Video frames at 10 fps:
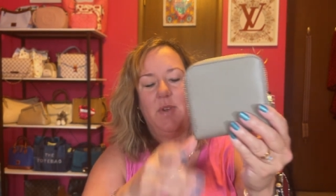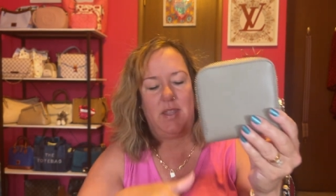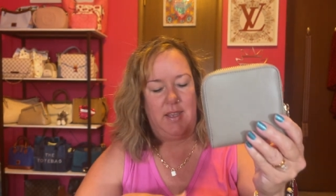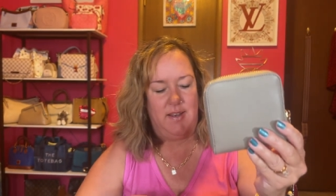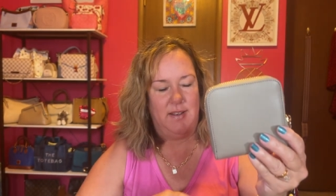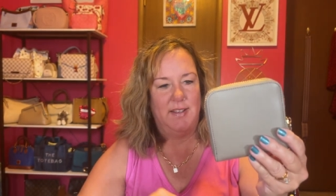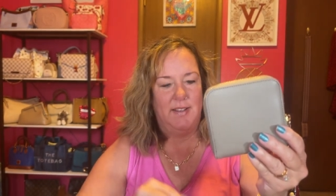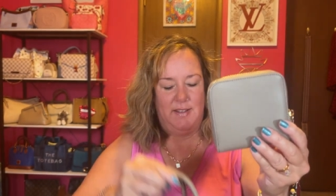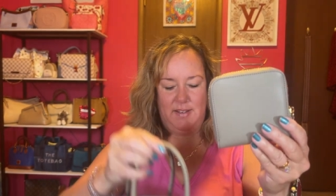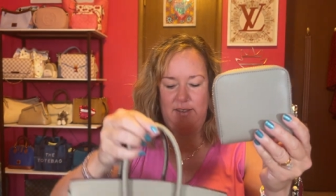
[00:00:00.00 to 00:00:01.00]
with it.
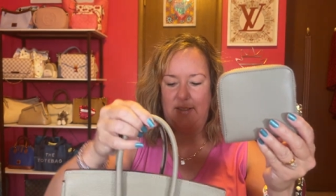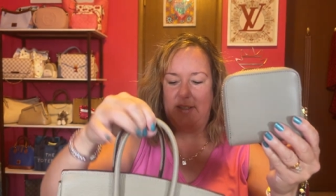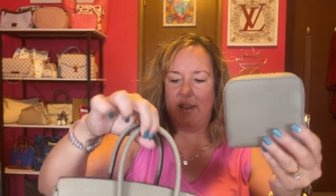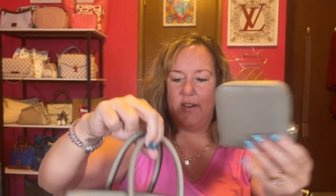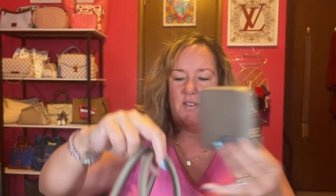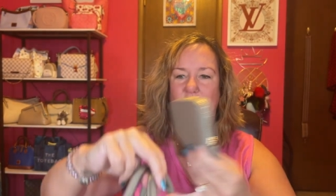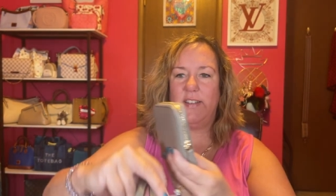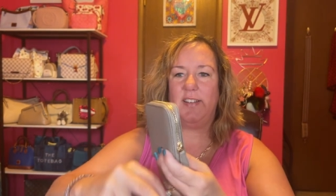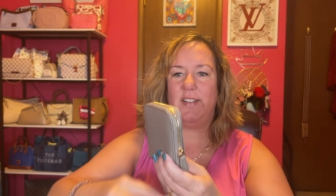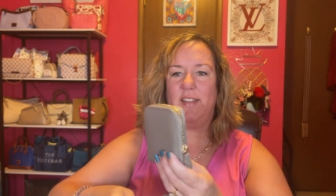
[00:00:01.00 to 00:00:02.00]
So
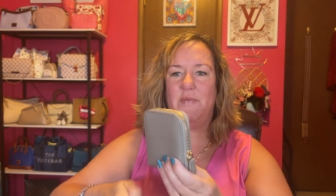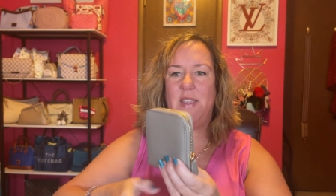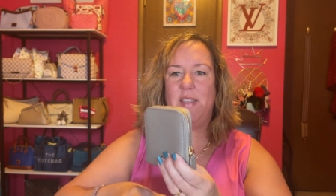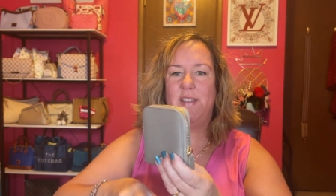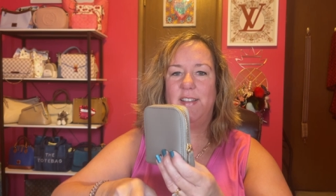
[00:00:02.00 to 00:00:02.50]
let me,